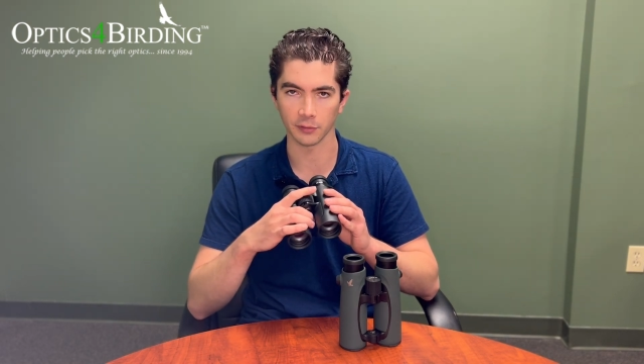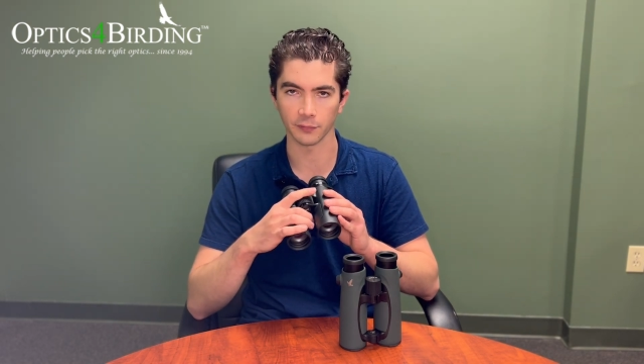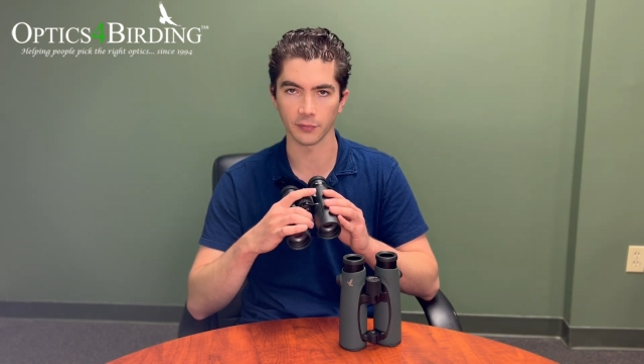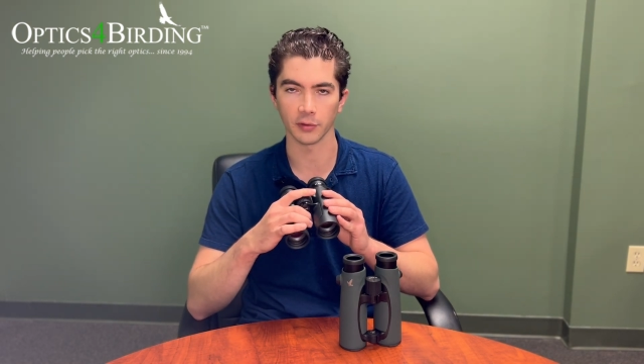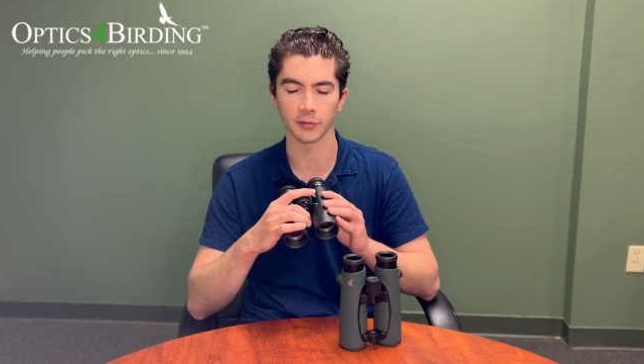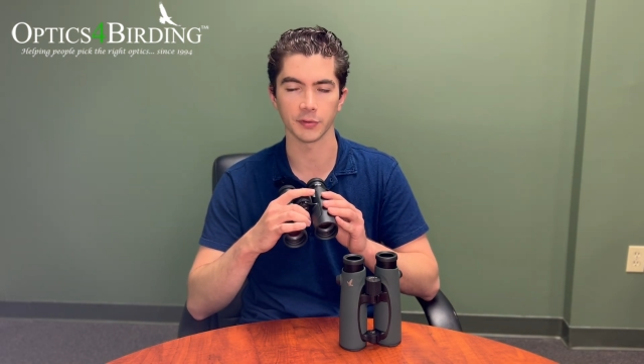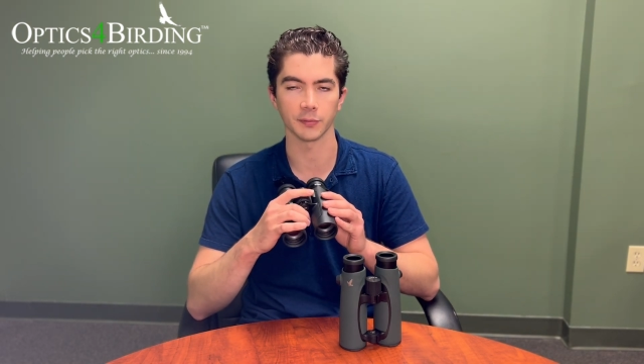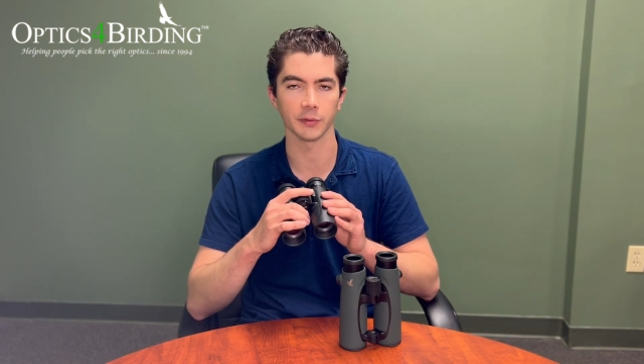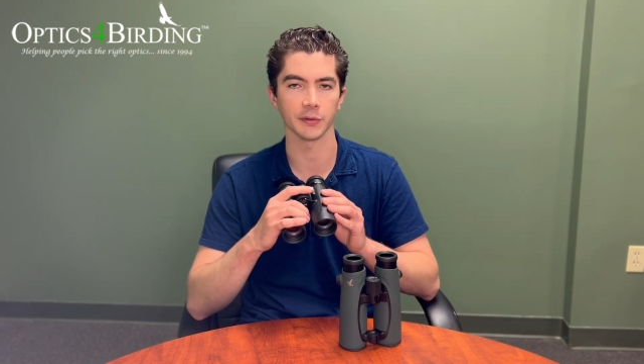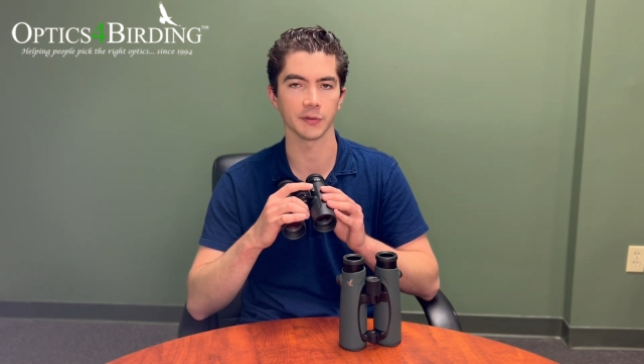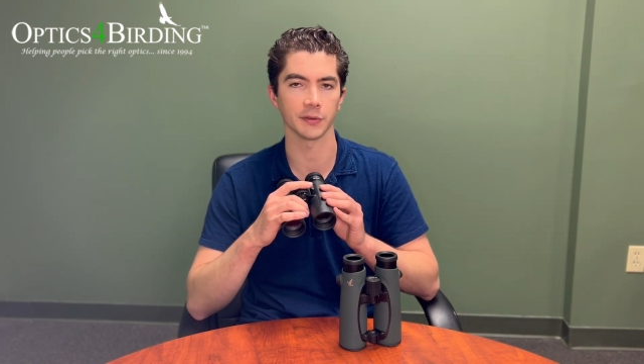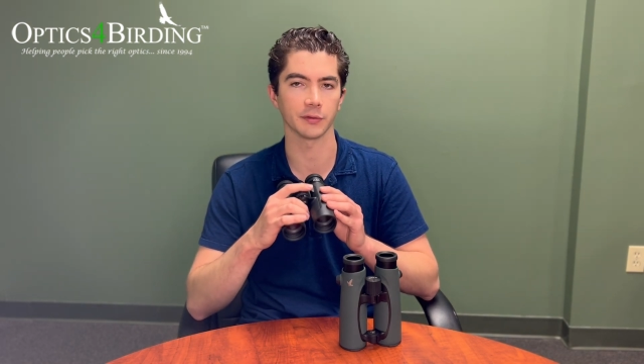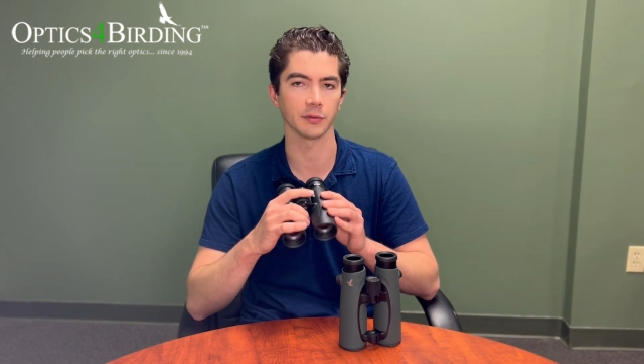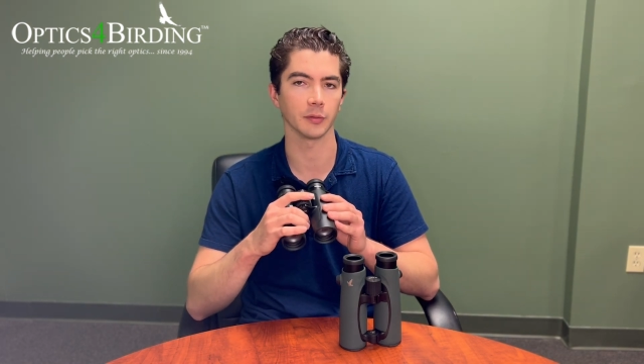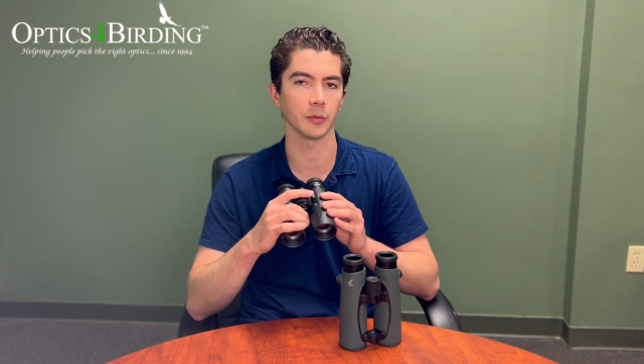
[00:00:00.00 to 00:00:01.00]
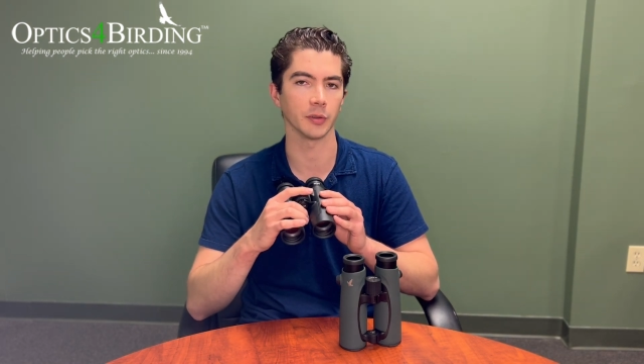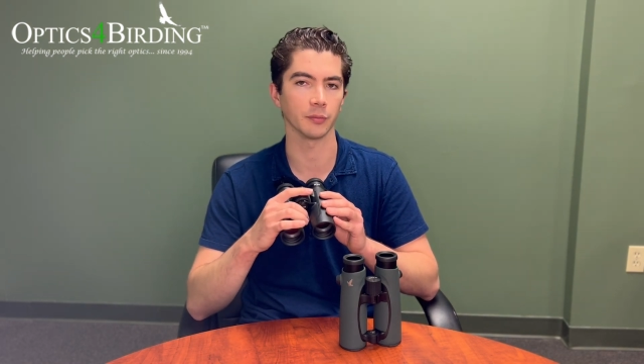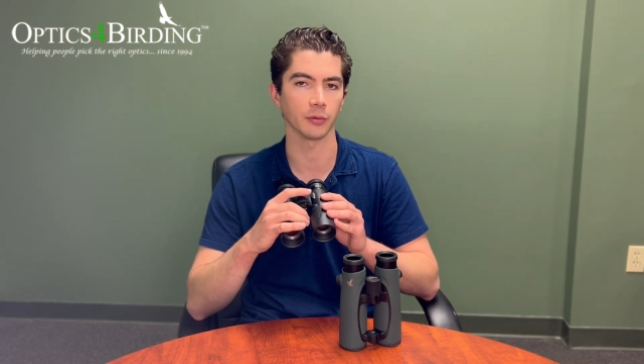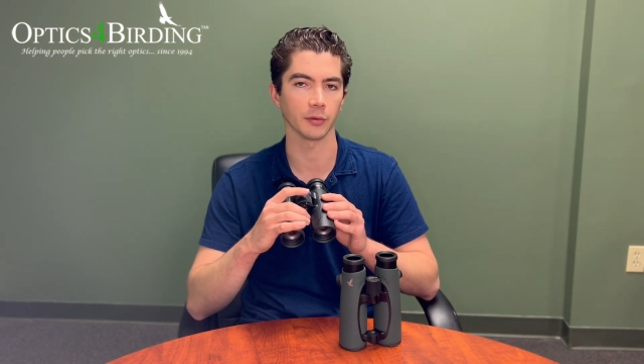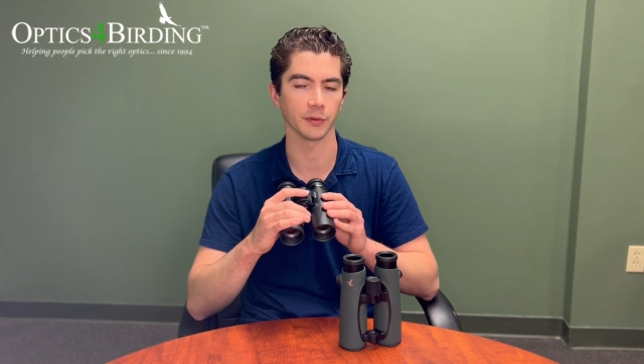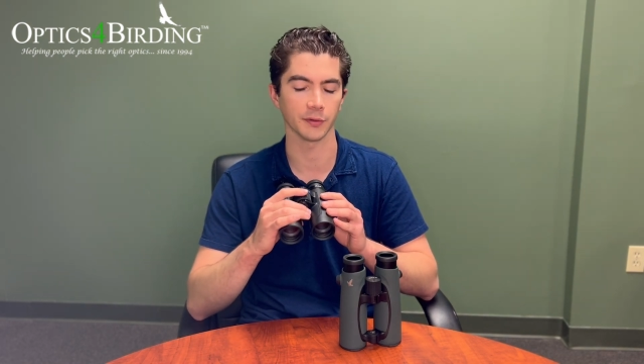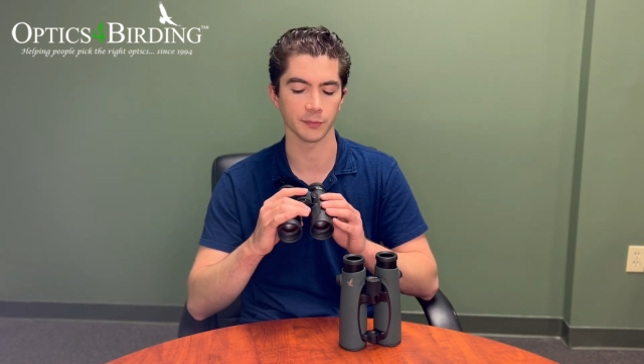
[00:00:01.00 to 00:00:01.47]
the focus wheel is extremely
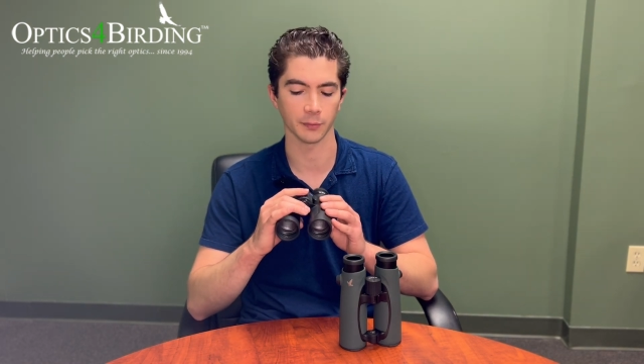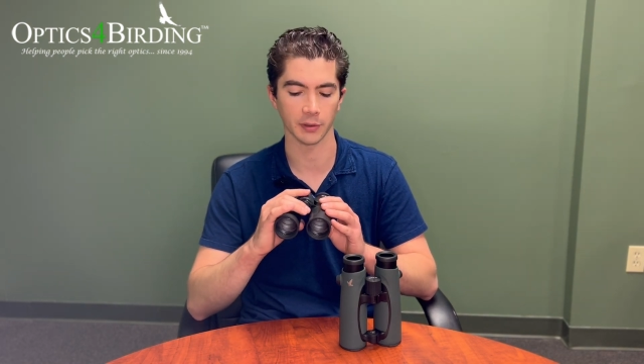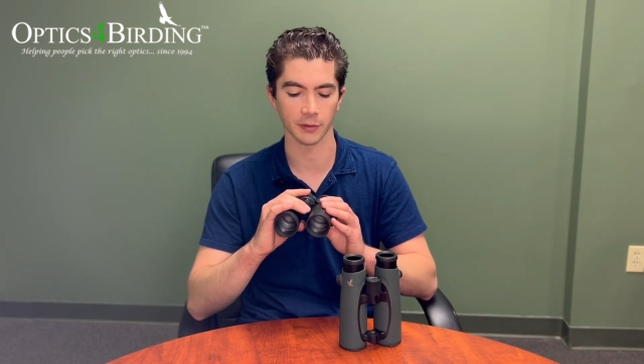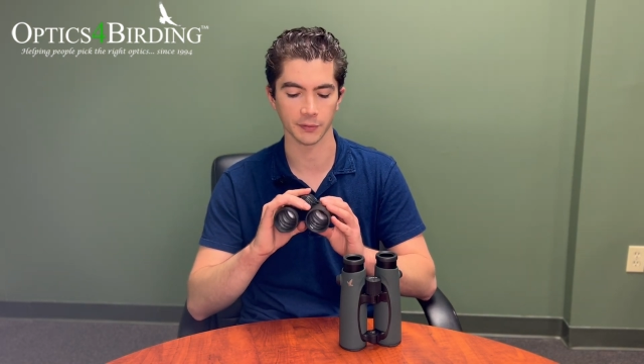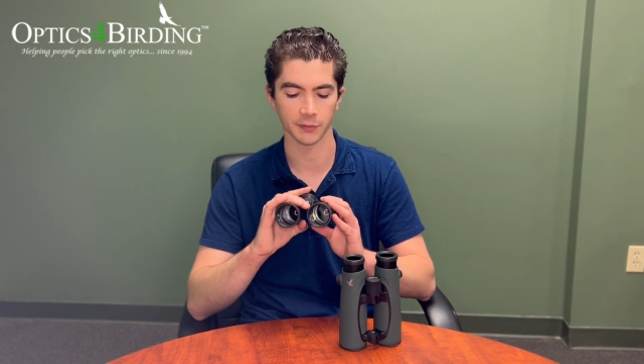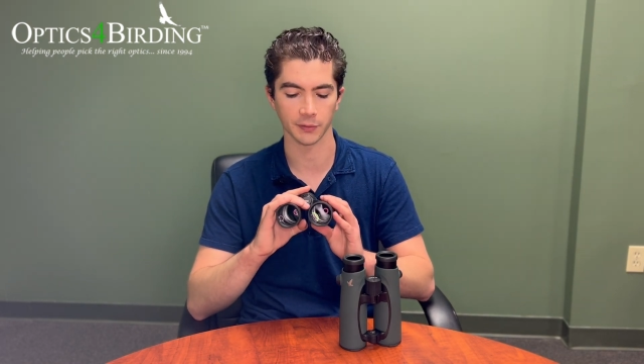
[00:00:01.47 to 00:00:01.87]
important as well.